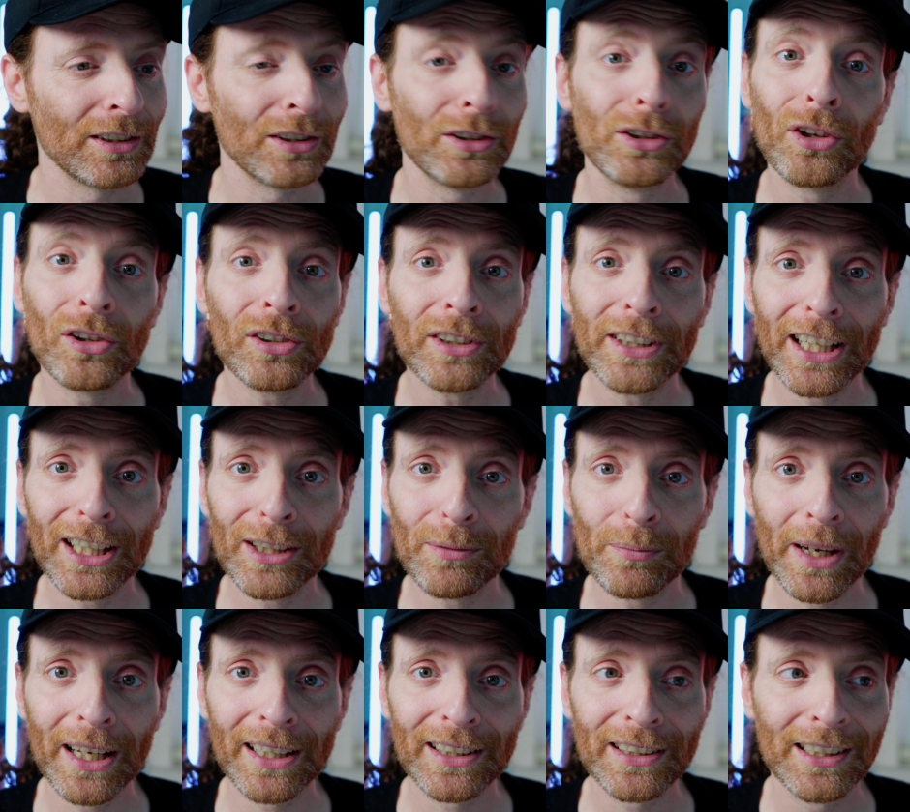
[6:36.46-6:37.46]
don't get
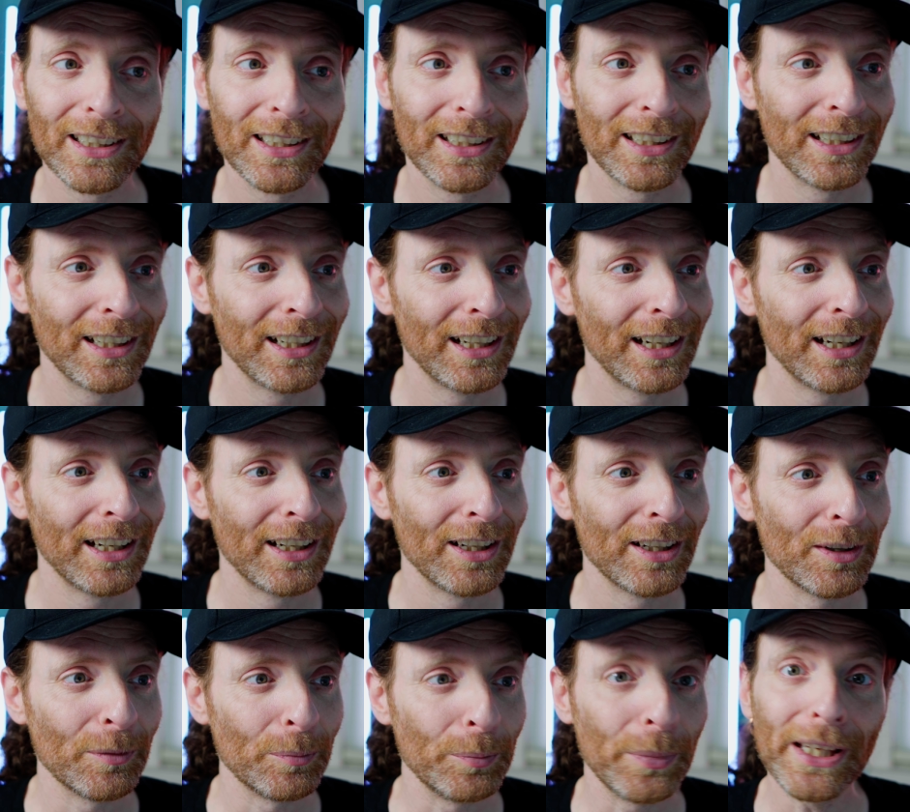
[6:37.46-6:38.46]
mad.
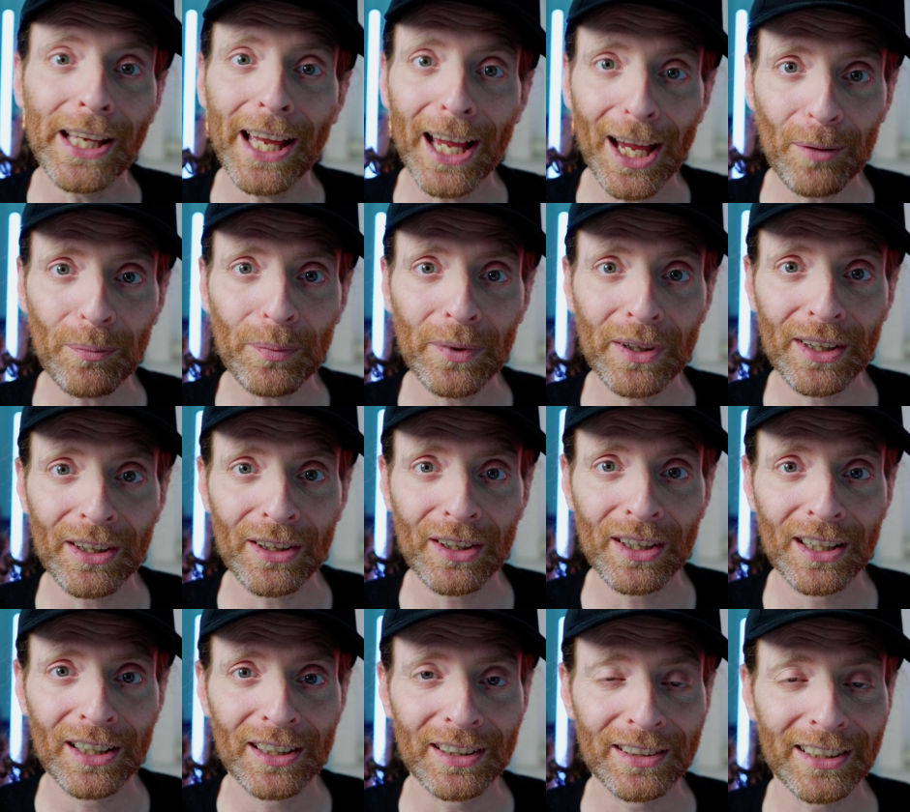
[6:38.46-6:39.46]
Be
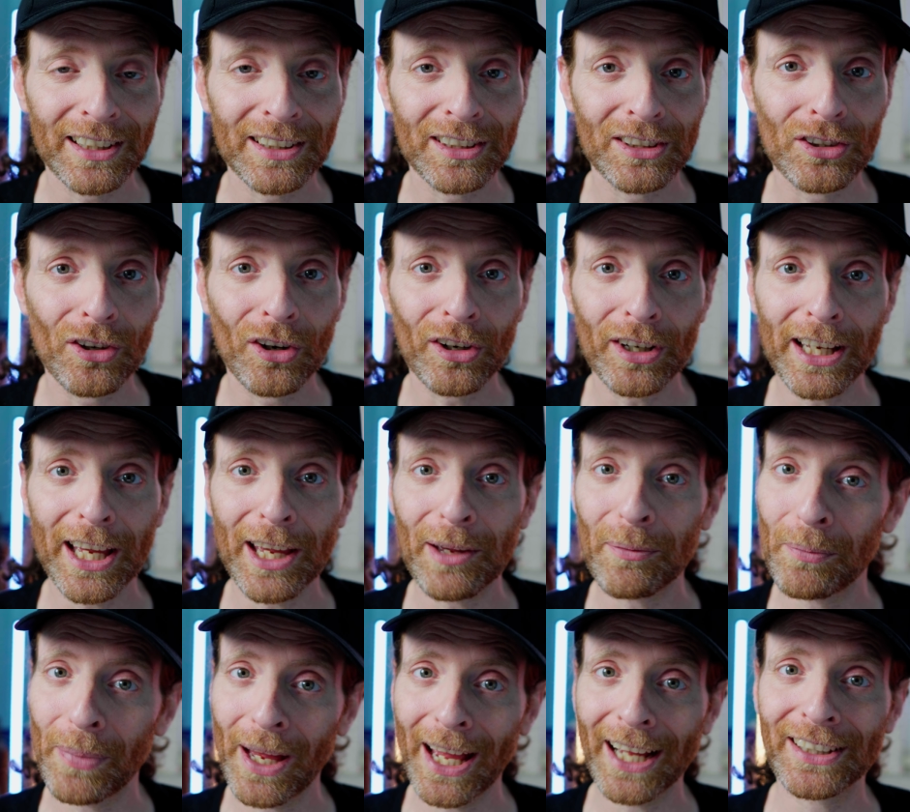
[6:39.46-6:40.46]
happy that the dog
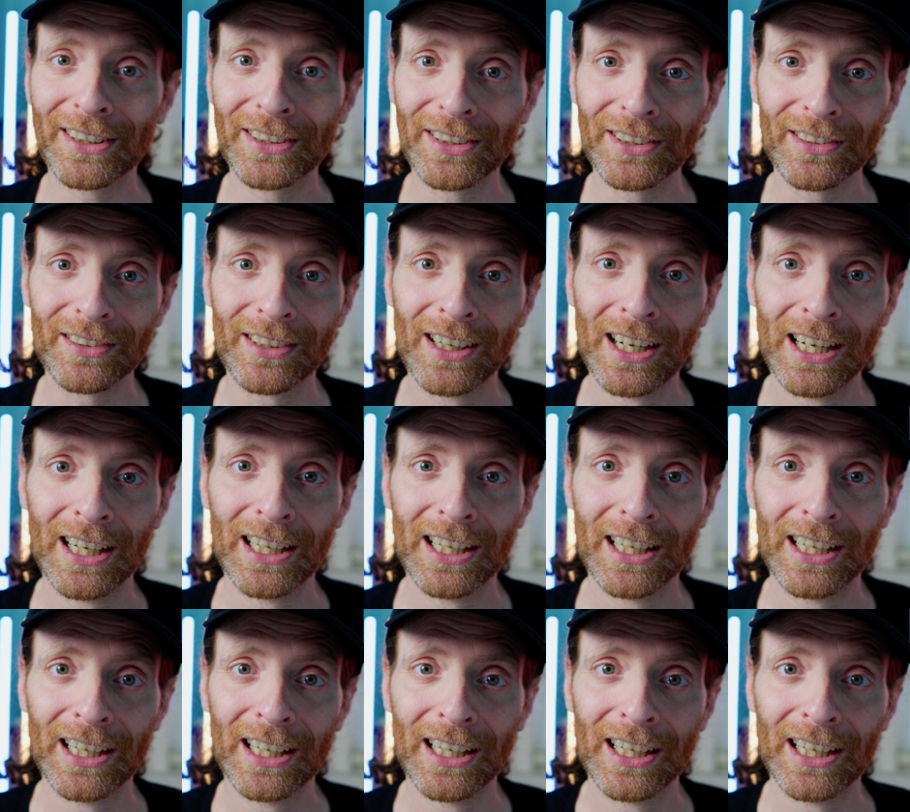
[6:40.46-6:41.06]
came back to you,